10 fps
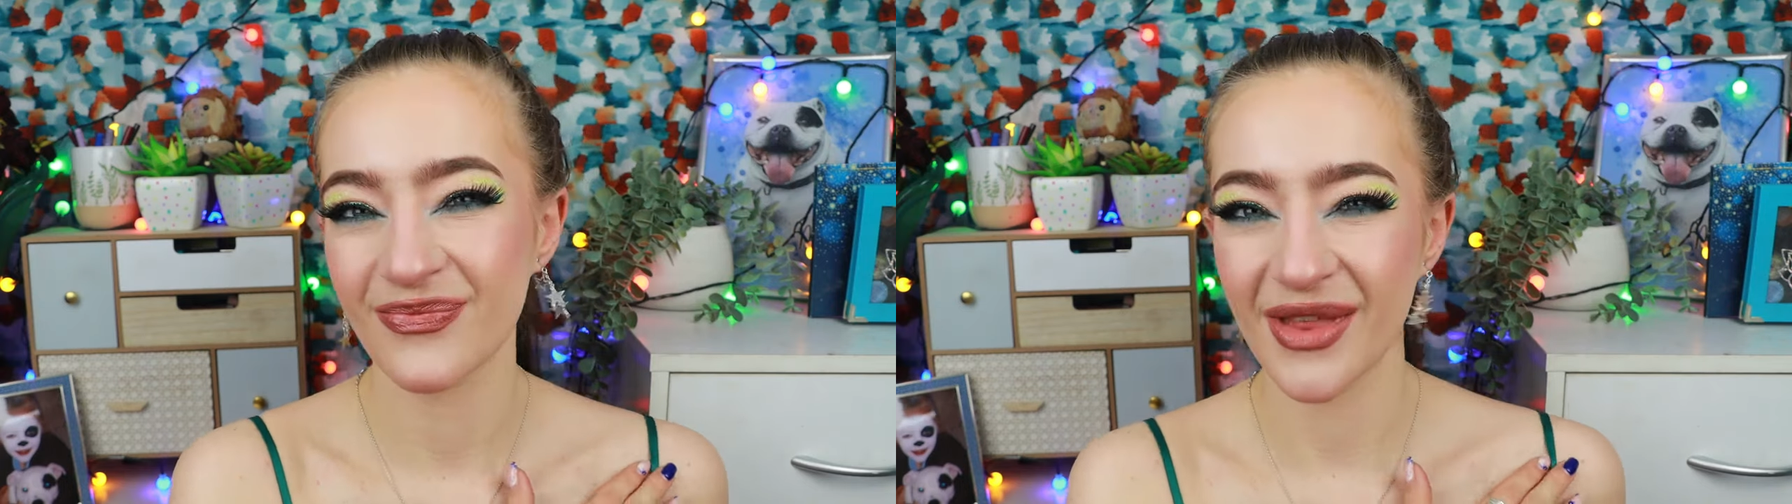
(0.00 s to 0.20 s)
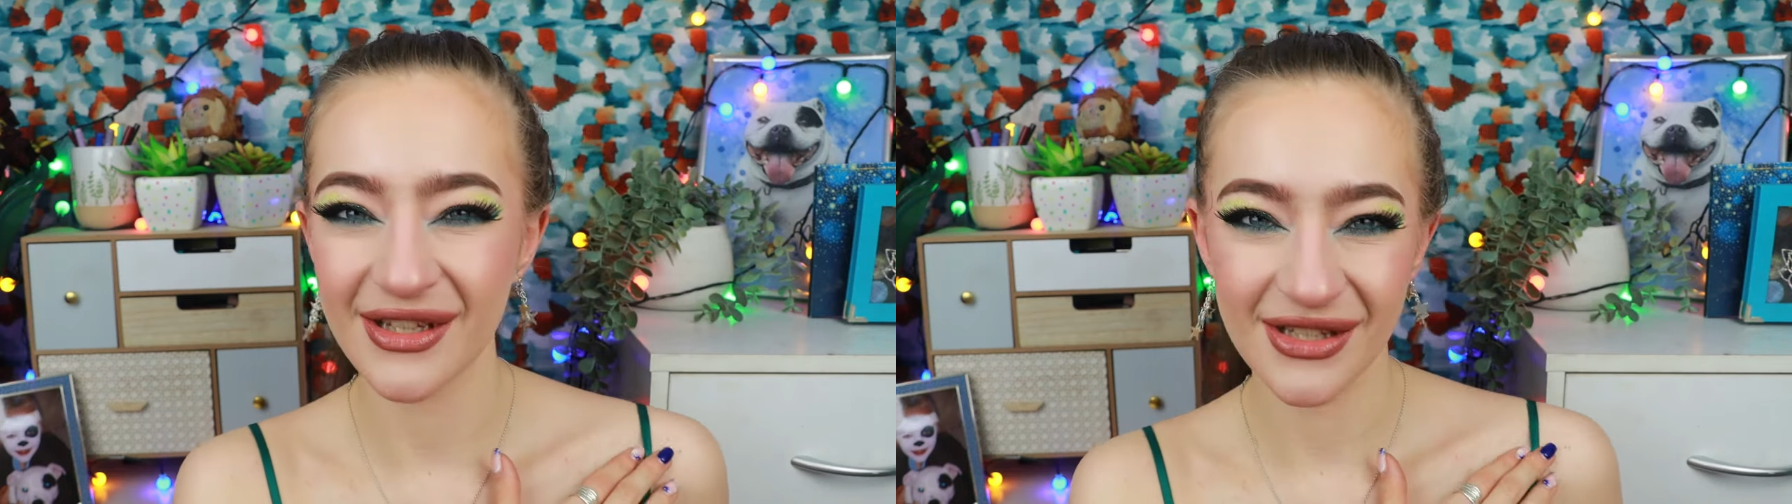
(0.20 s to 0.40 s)

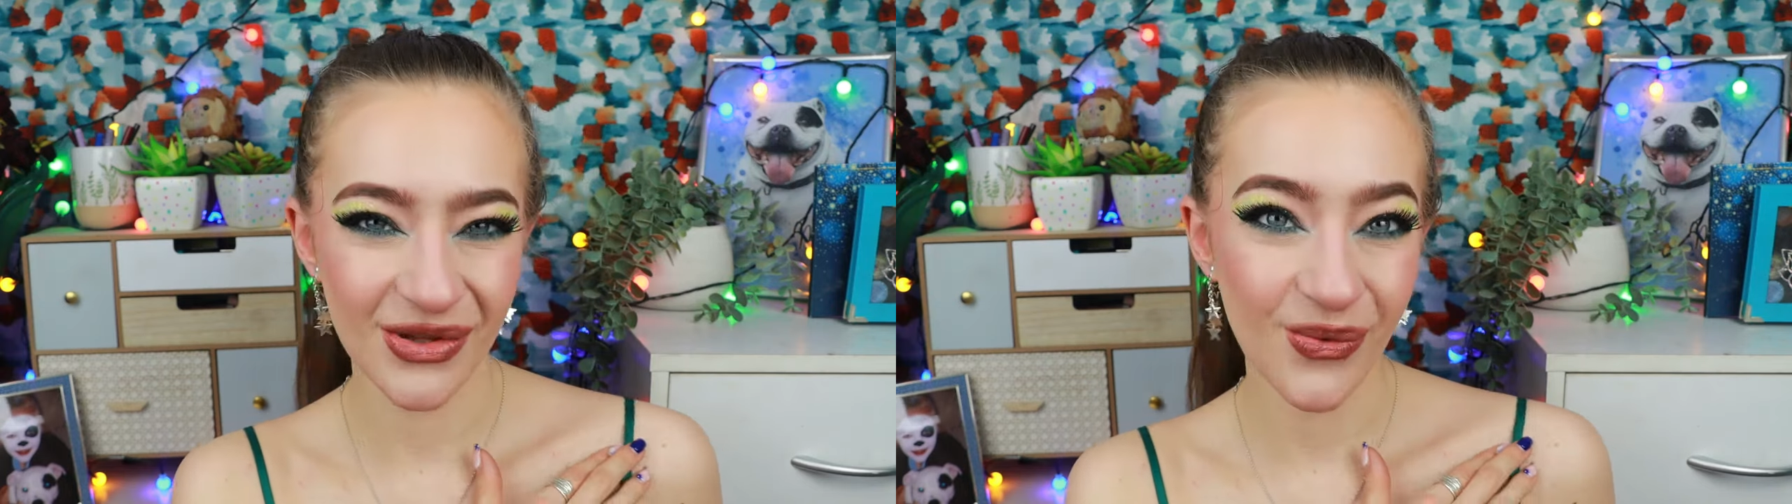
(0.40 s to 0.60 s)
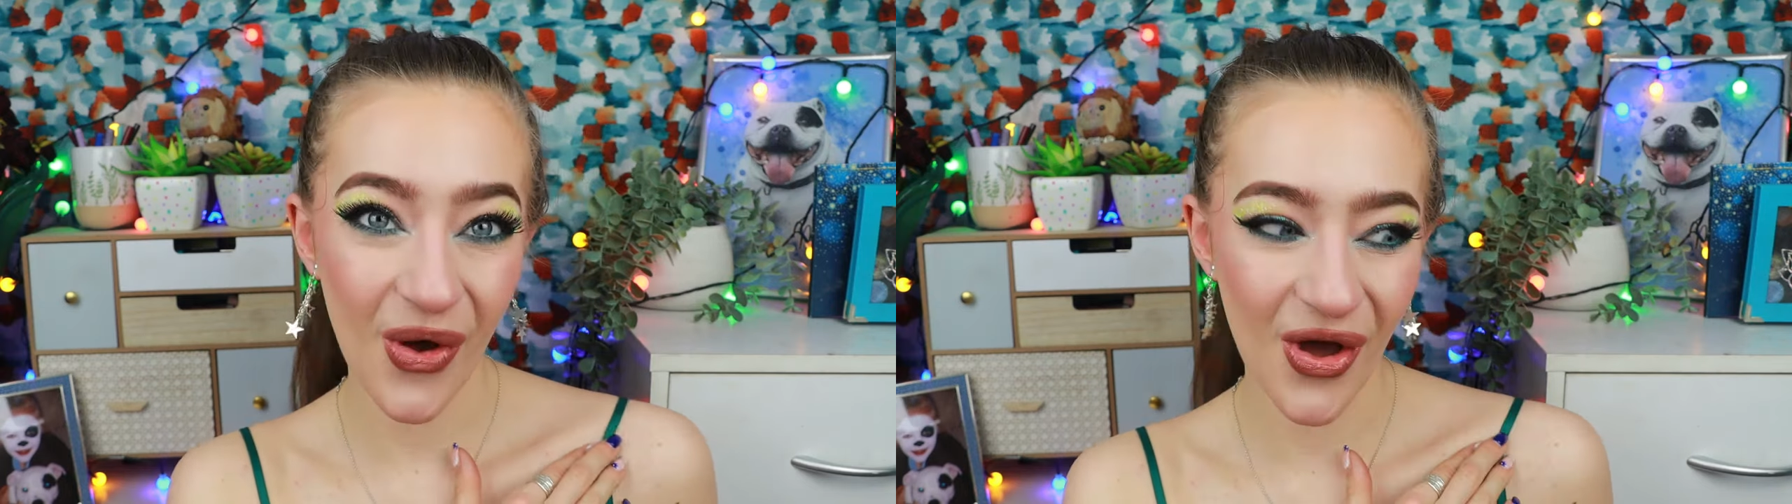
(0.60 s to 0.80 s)
That's
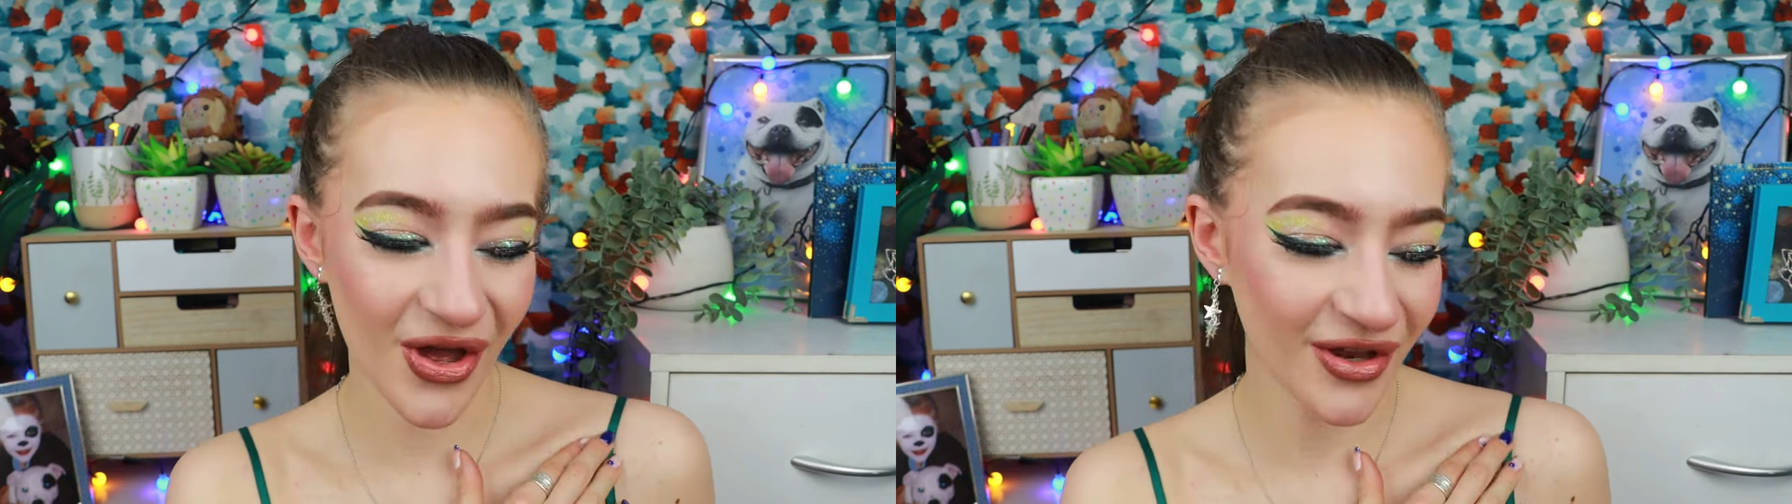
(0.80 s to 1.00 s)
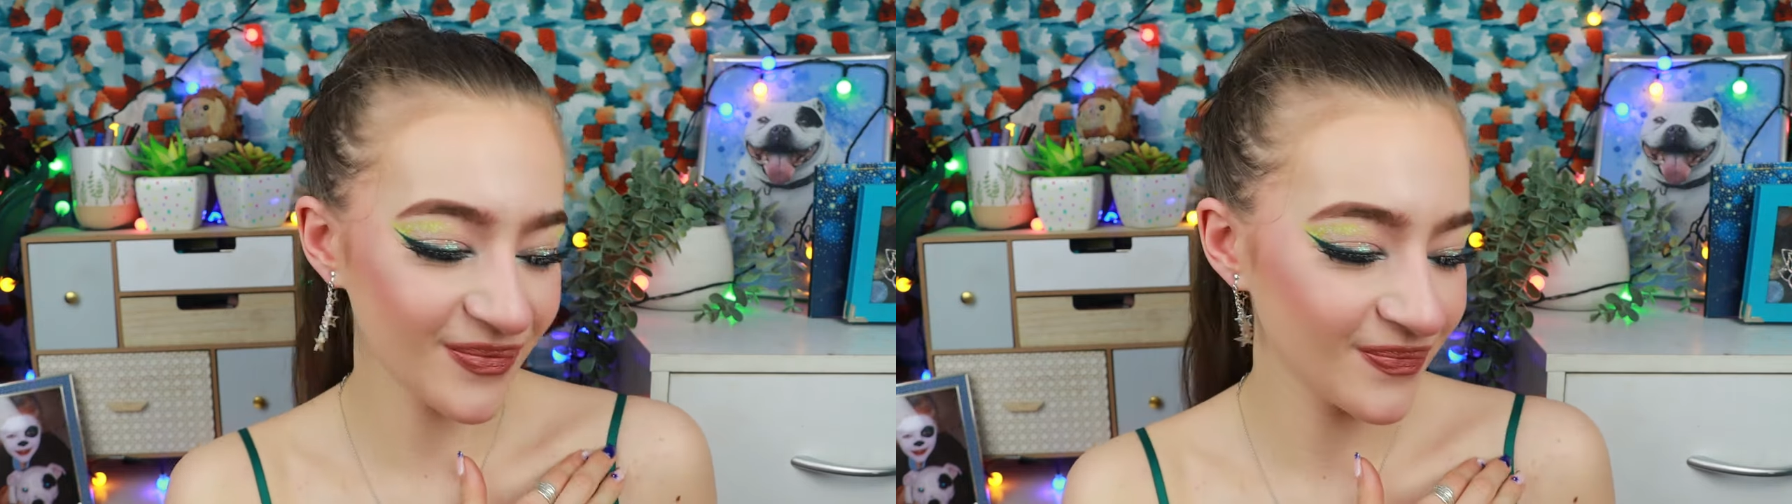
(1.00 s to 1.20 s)
the
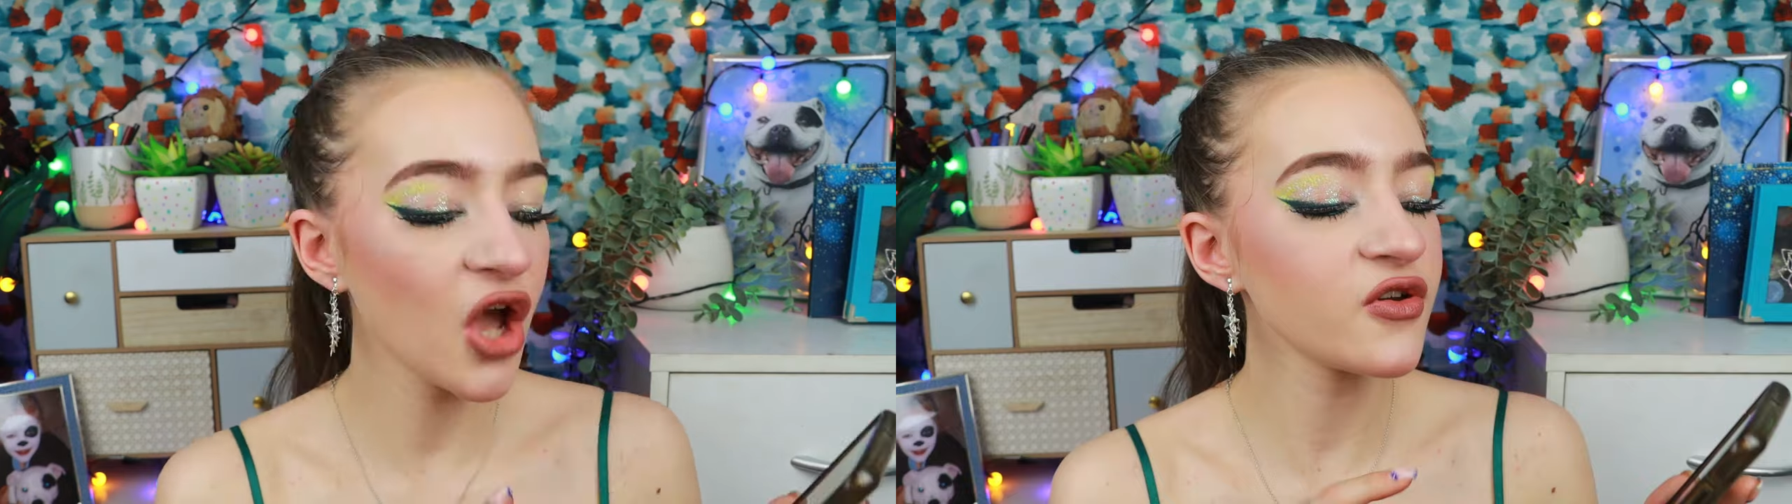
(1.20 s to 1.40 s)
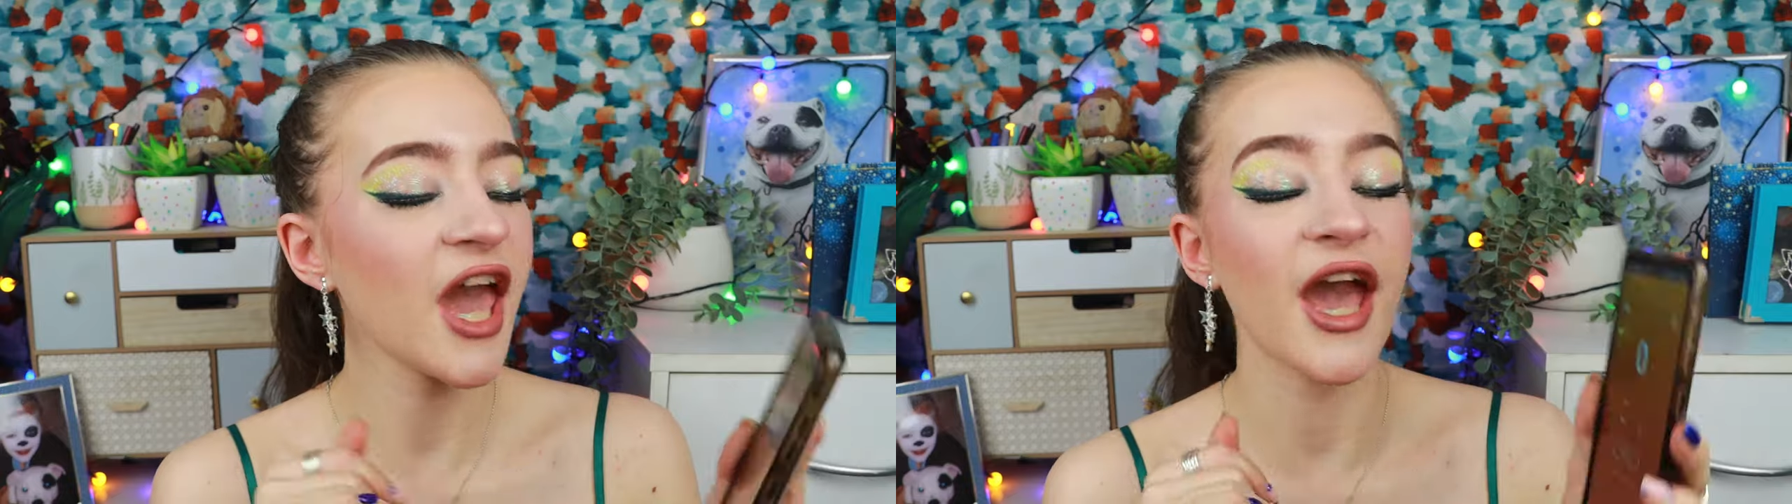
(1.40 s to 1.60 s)
one.
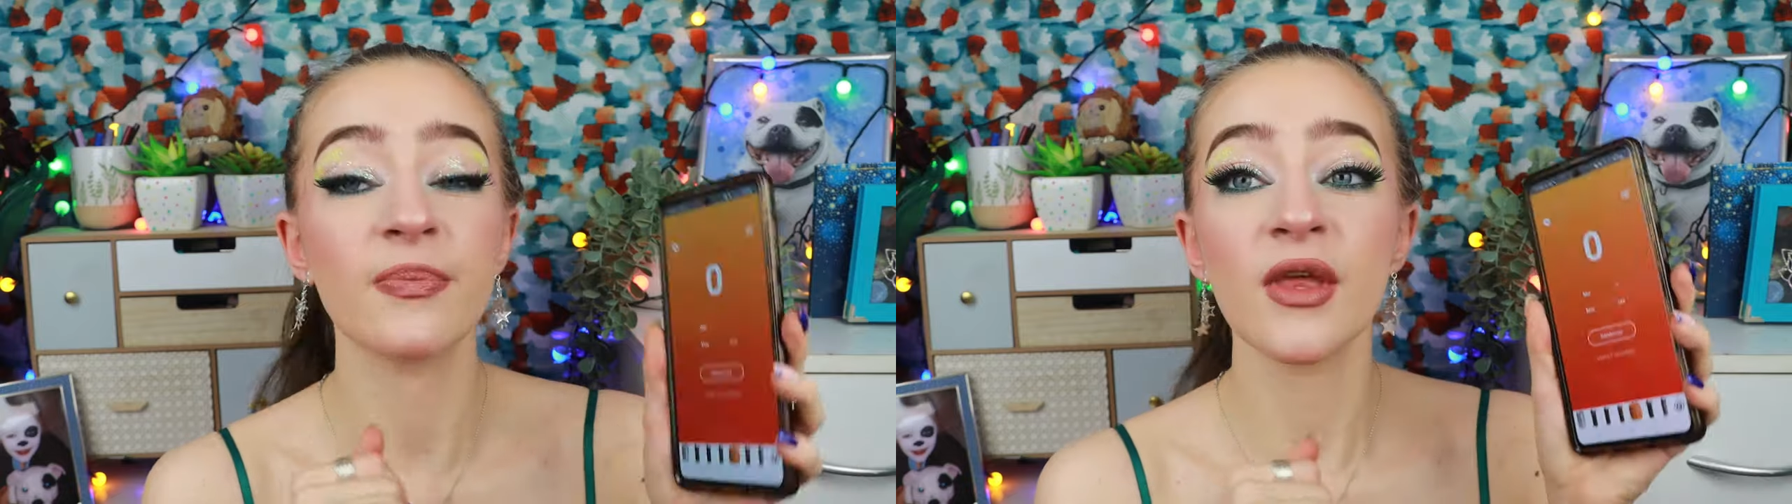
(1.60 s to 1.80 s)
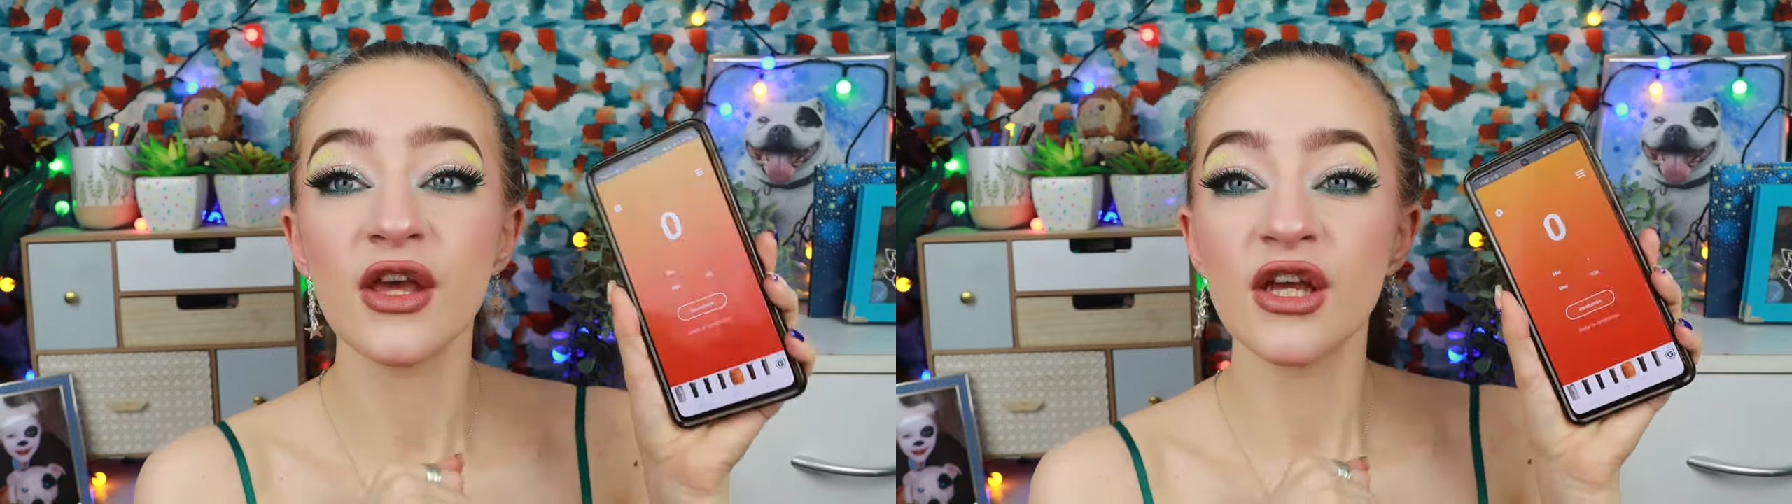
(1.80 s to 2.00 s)
Okay.